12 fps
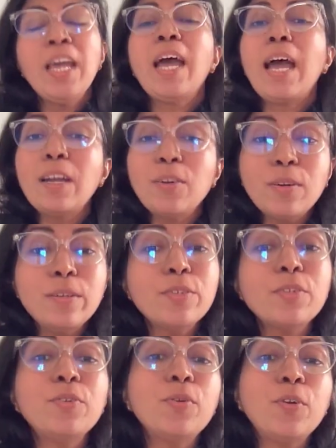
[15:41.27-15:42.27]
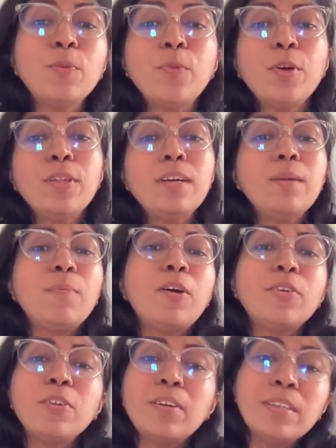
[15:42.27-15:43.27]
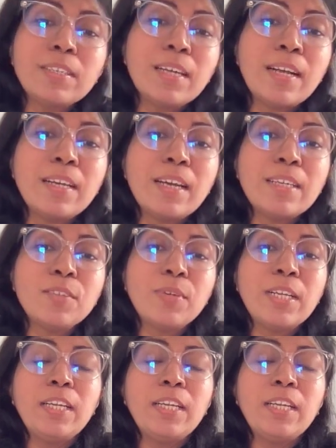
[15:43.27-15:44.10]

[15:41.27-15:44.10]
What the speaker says: And also don't bother about your result as well.